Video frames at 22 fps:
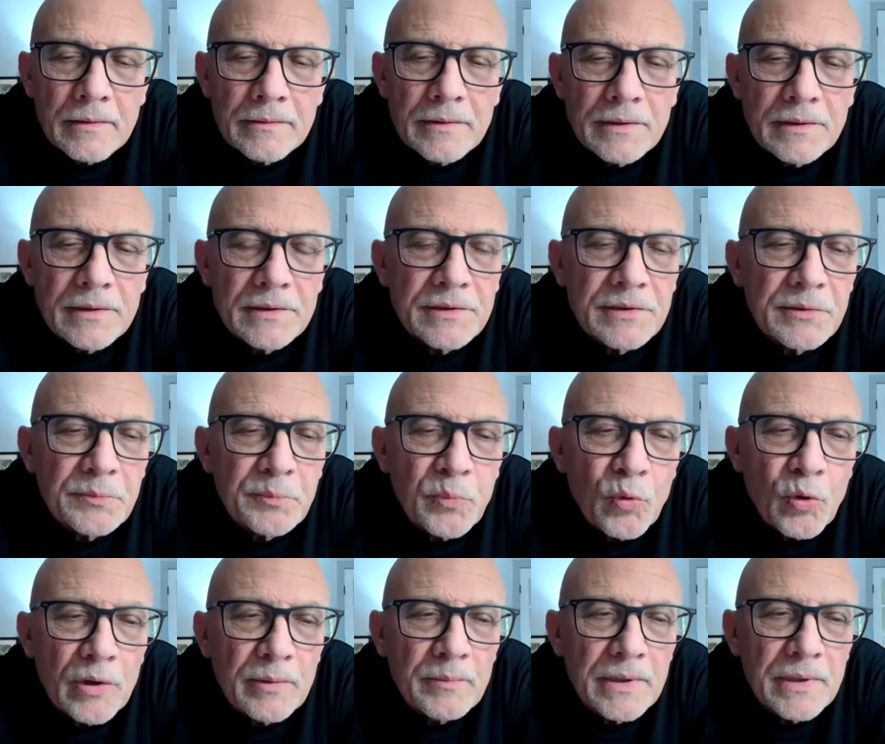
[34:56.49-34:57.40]
The
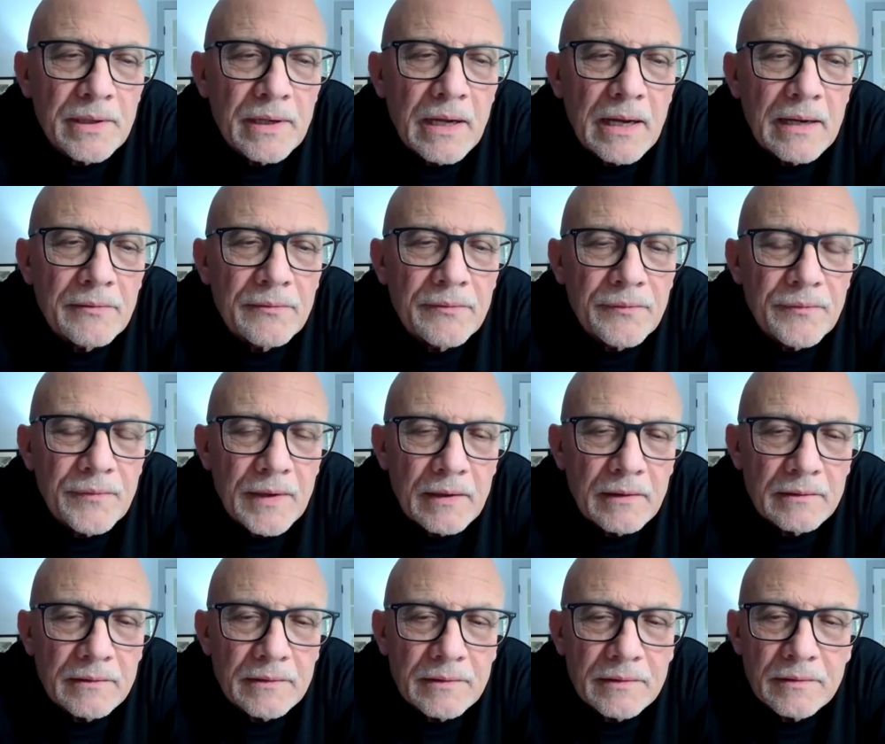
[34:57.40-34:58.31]
disappointment I've
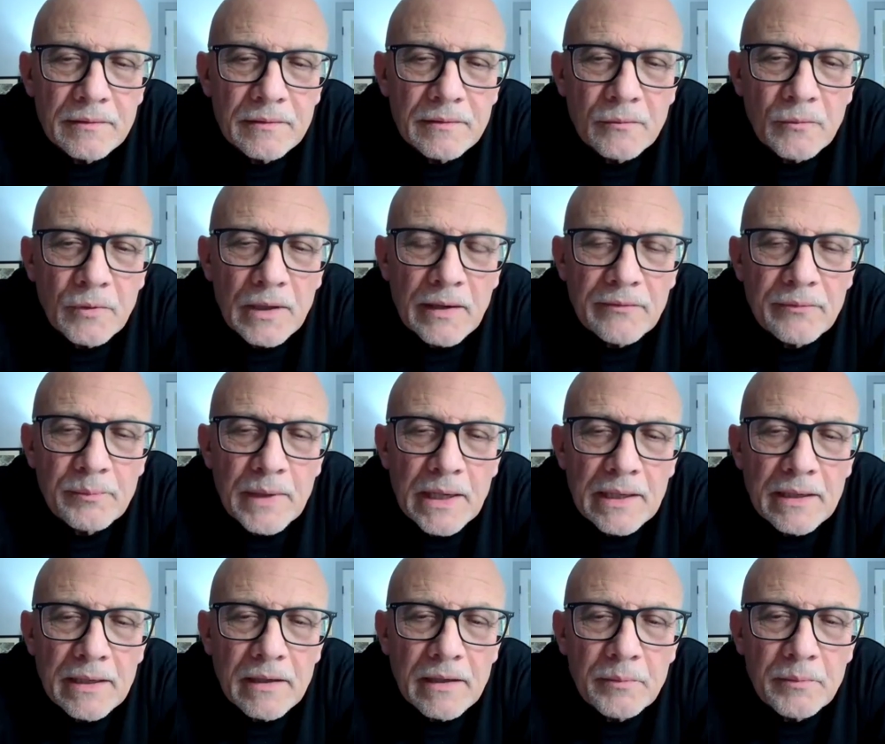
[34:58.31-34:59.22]
felt when I've
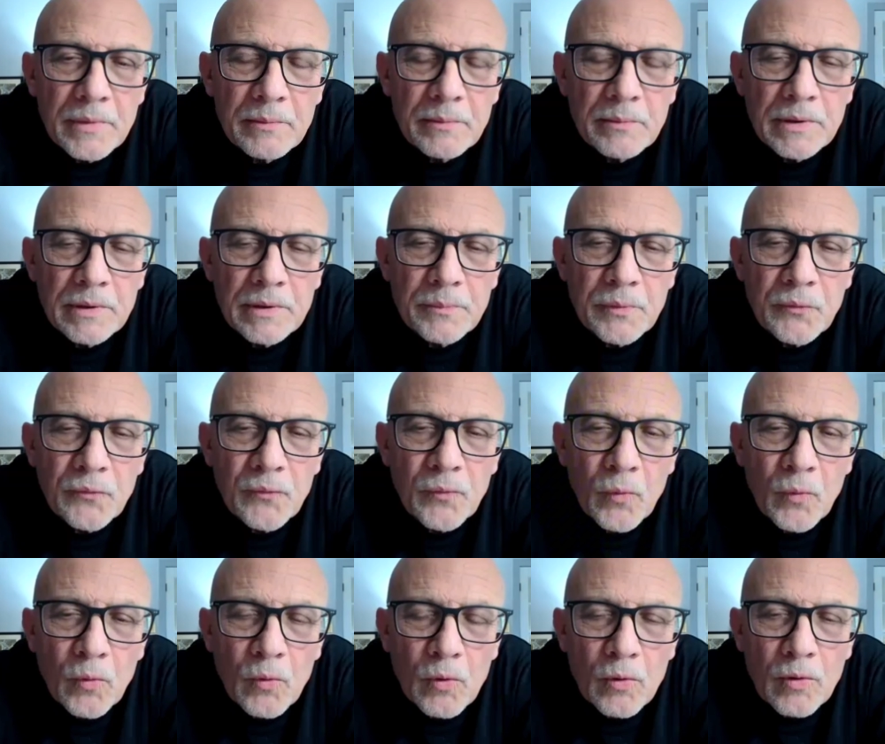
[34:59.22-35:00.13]
made a commitment
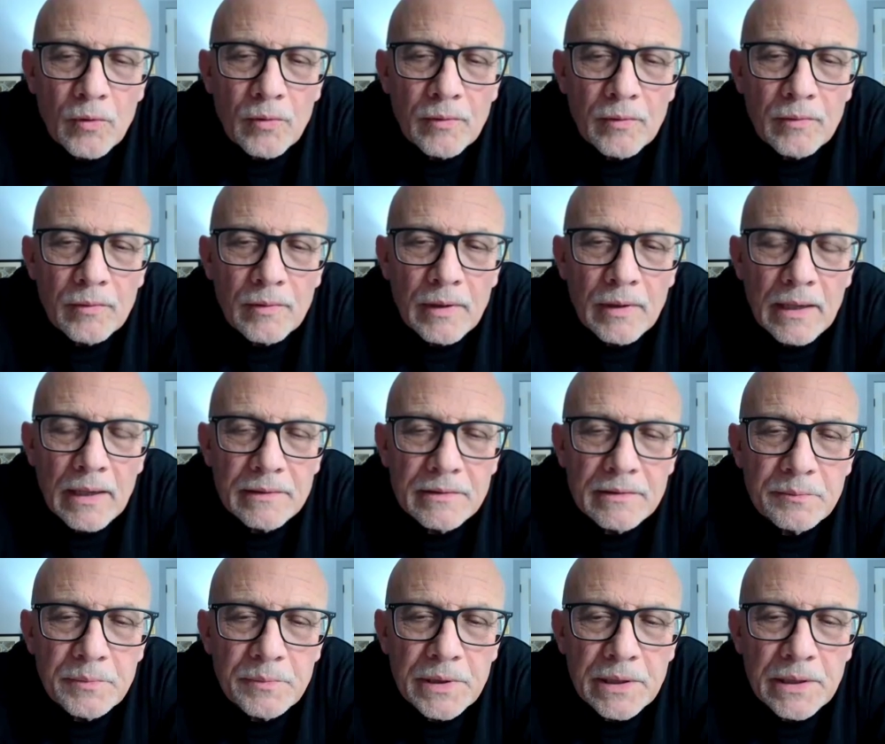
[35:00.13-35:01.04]
before
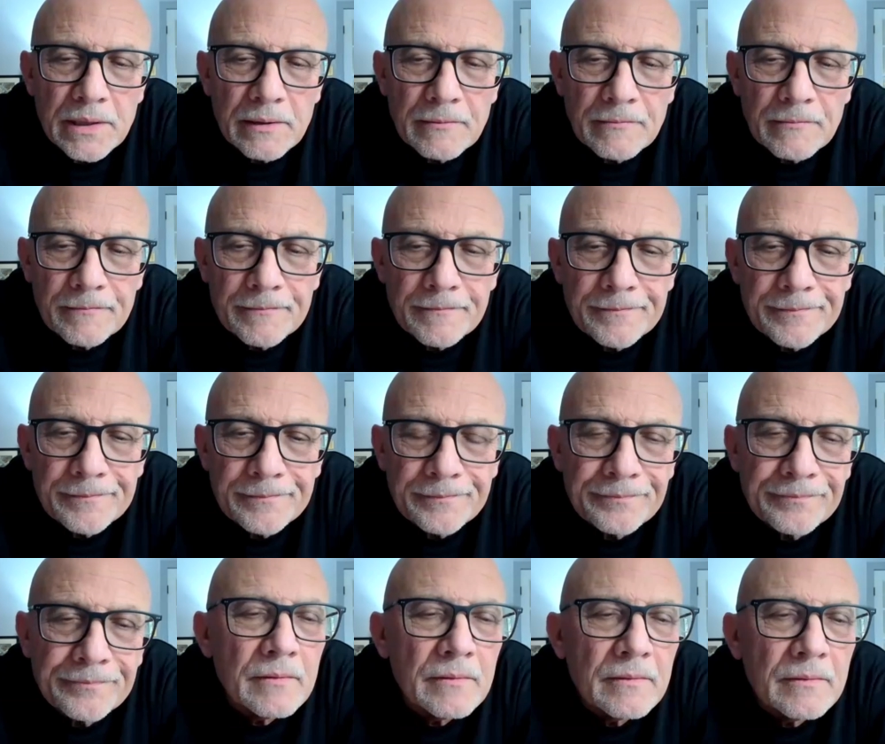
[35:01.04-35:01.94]
has been,
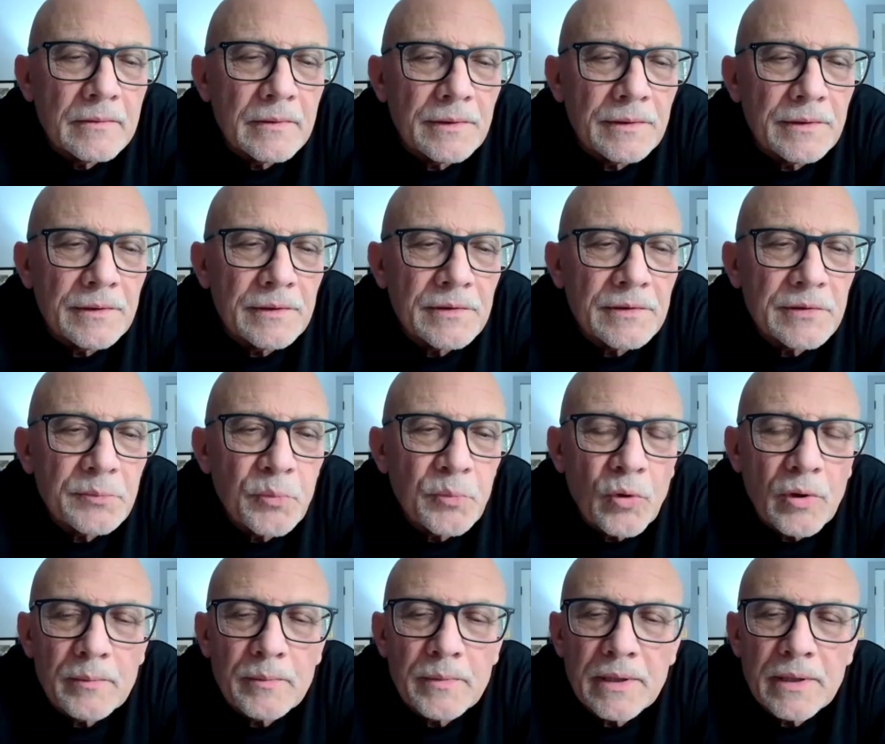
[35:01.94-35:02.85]
the
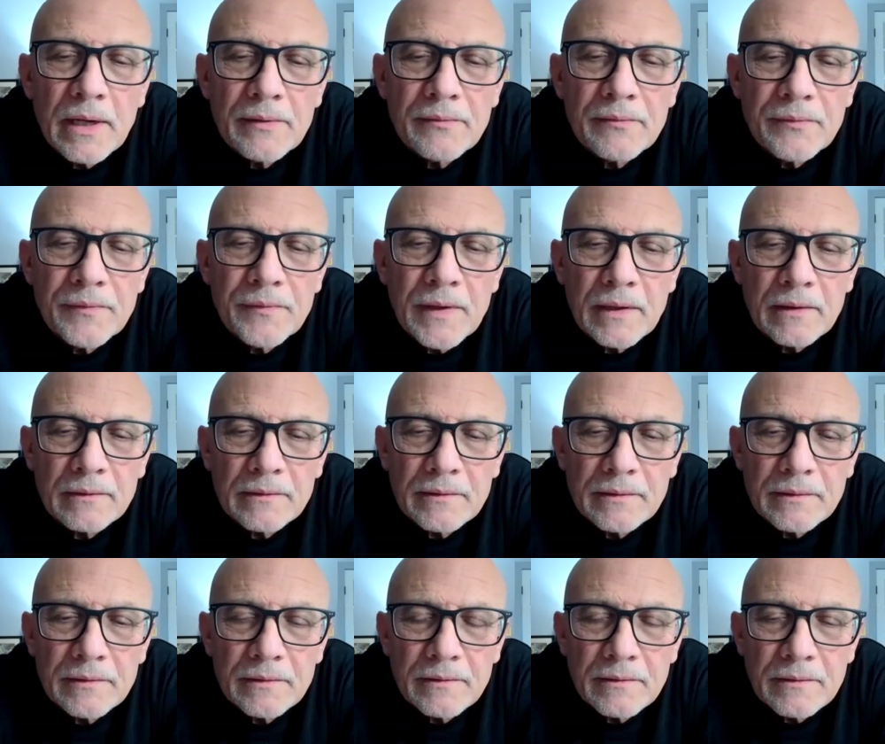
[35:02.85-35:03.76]
disappointment I've
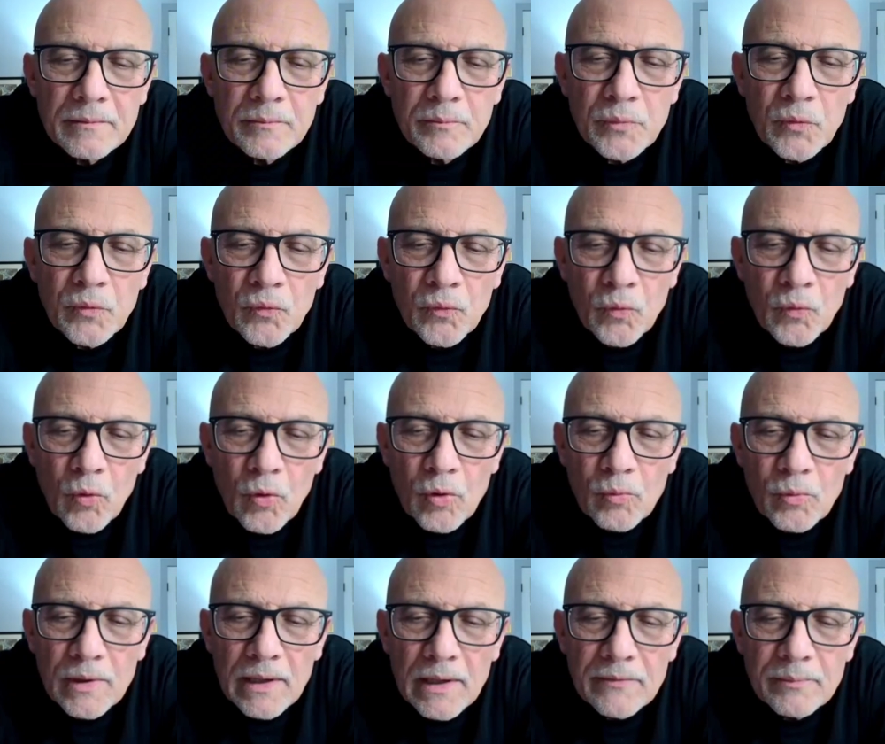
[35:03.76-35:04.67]
felt
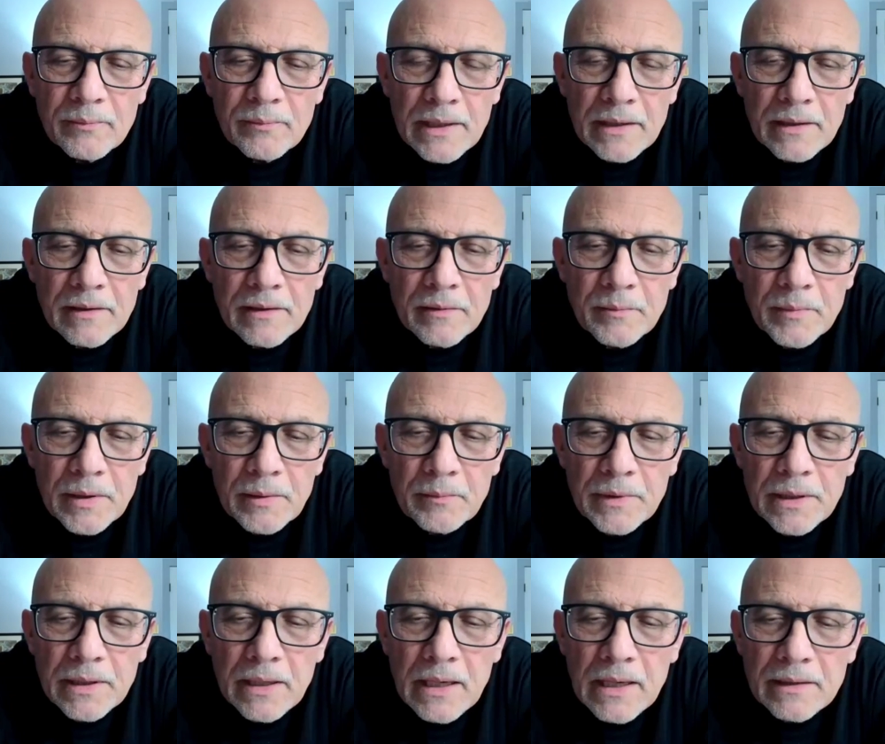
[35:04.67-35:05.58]
before when I've made a
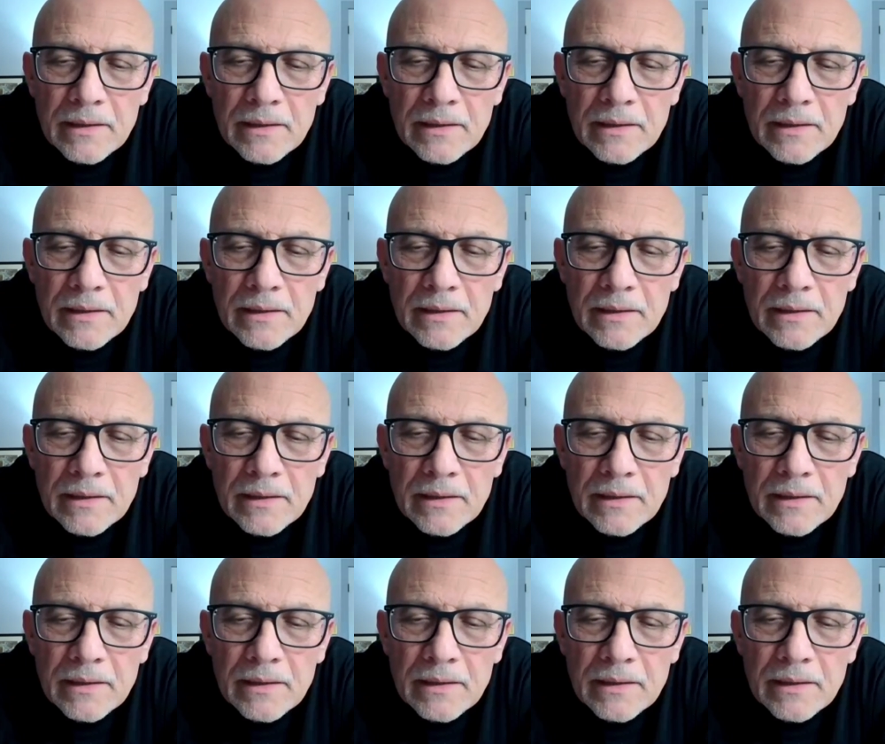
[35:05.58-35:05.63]
commitment